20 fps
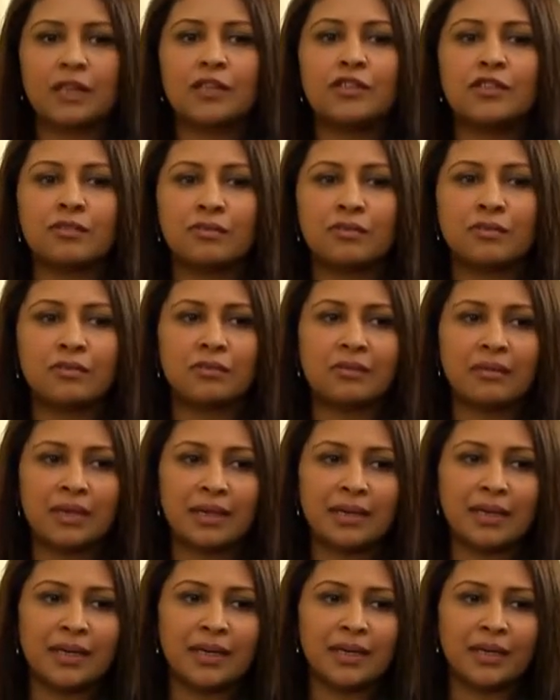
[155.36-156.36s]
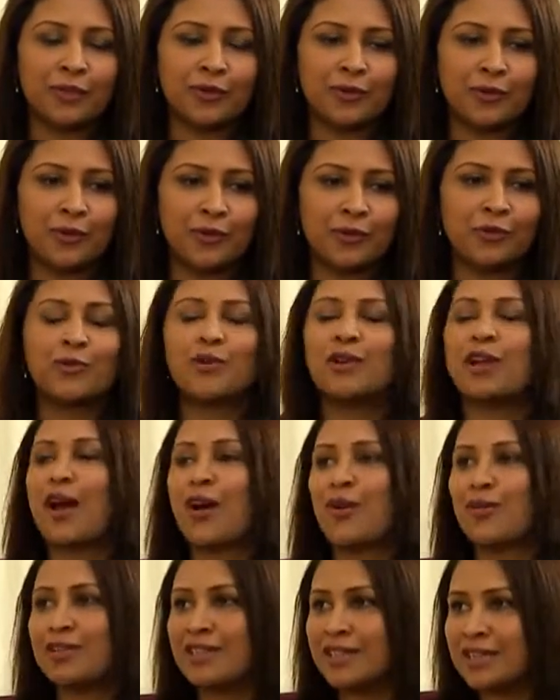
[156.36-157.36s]
to, roll
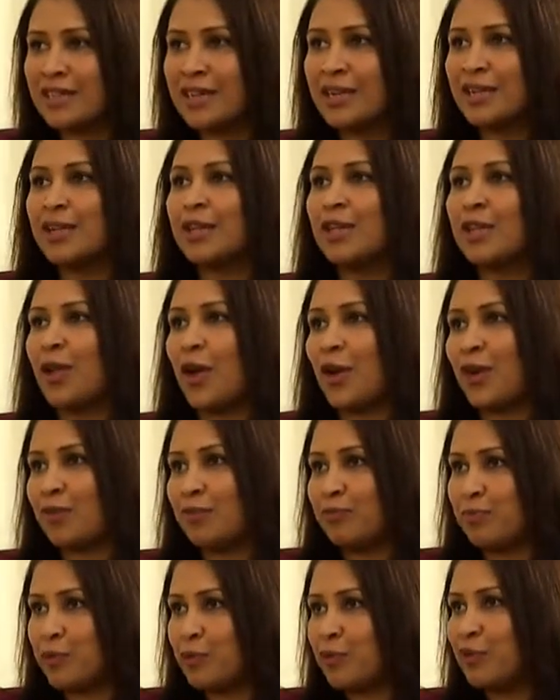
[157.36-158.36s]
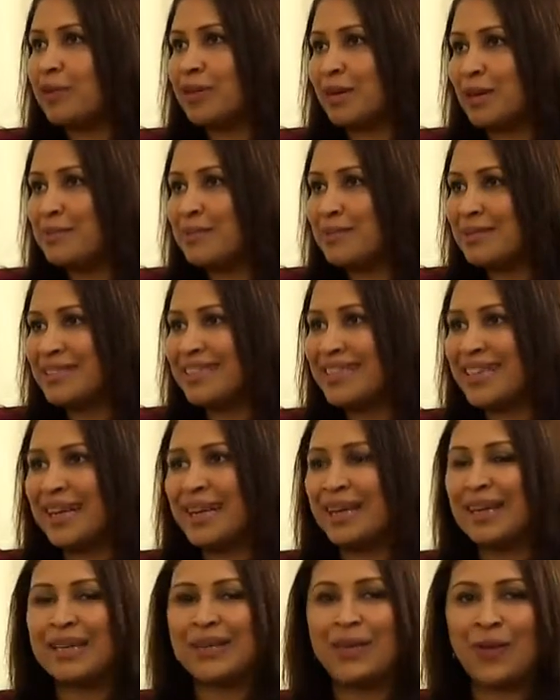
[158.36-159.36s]
out a lot of programs
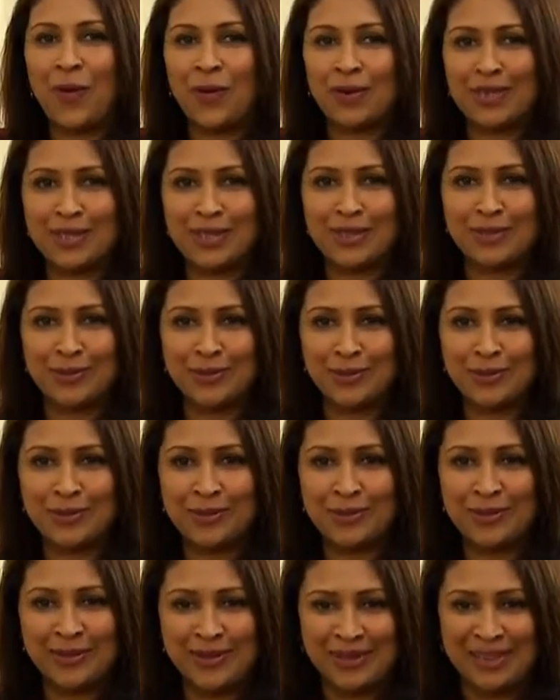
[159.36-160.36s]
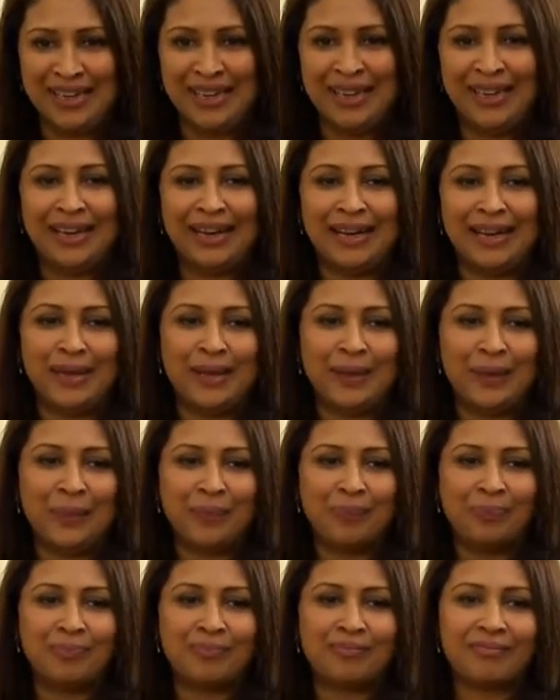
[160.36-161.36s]
in order to,
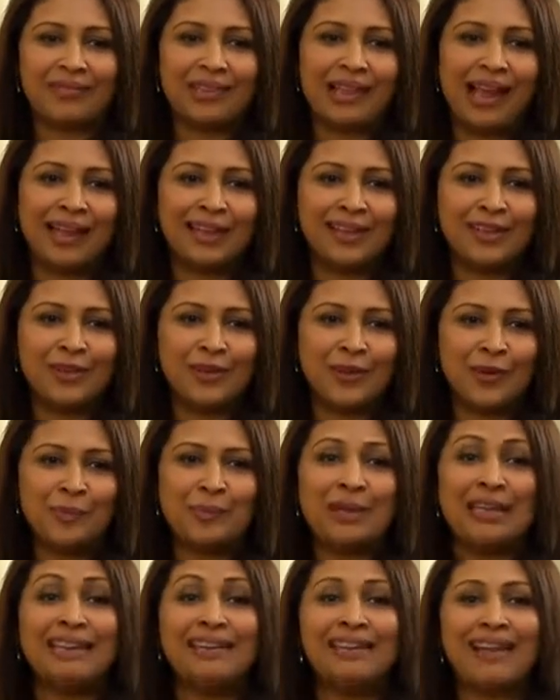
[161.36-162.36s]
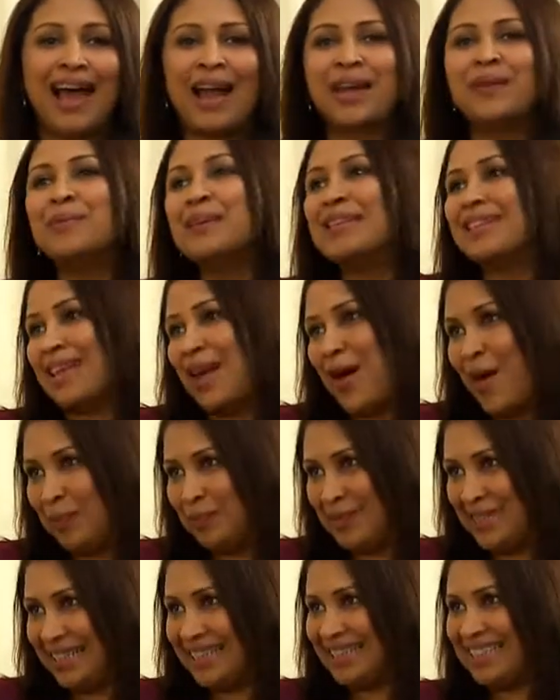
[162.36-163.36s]
be in line with their
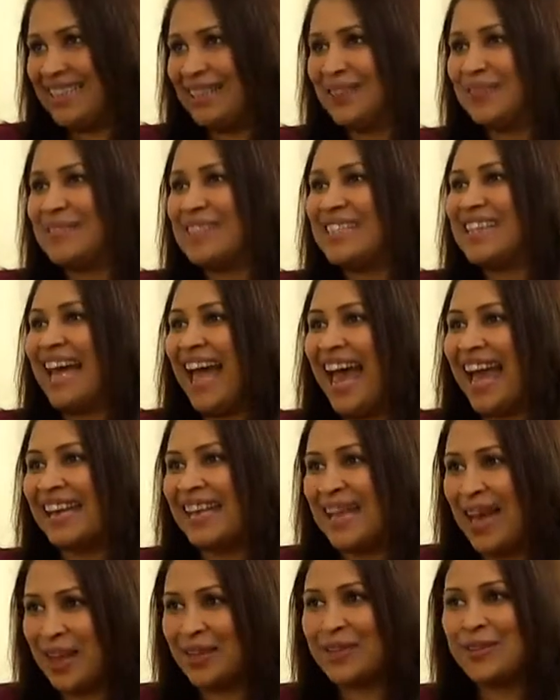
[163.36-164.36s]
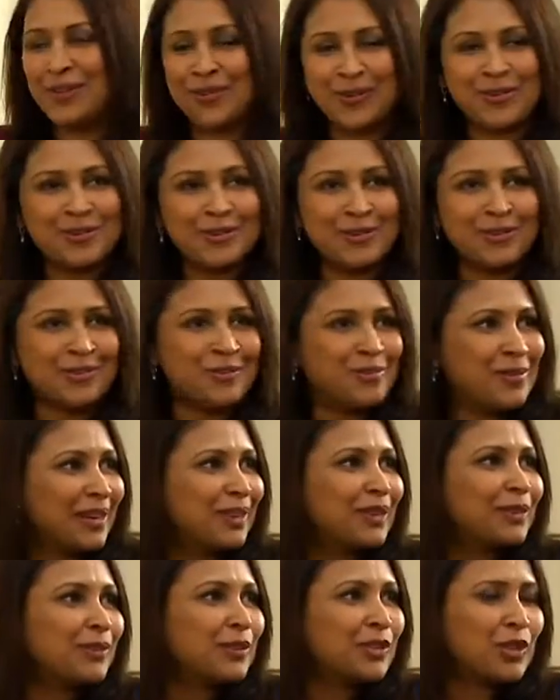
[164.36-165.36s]
objectives and, to do
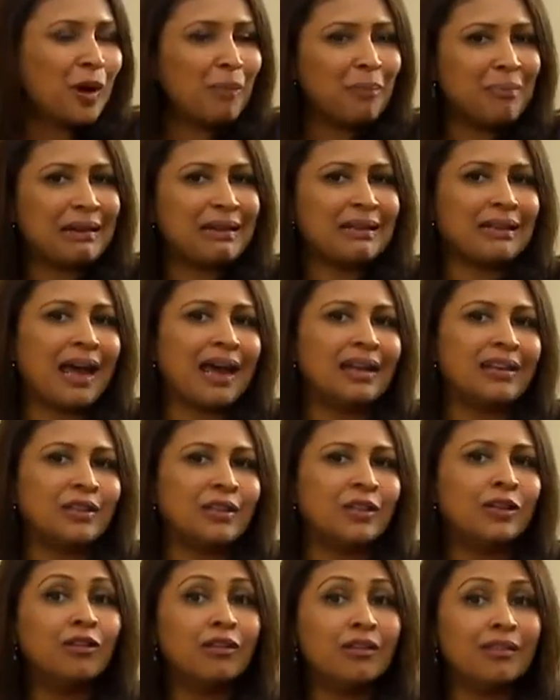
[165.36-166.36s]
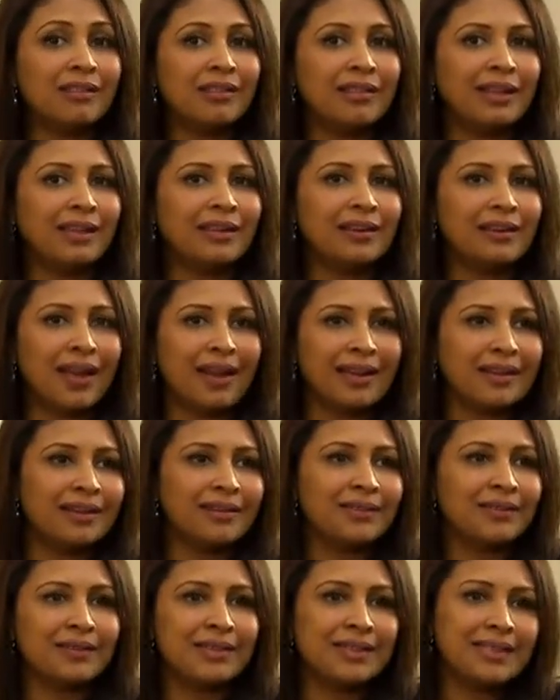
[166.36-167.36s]
a good job. But I don't think,
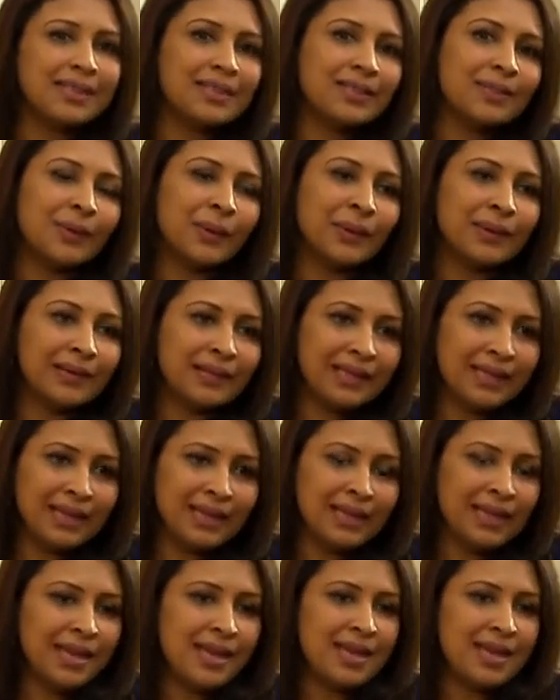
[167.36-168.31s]
it is only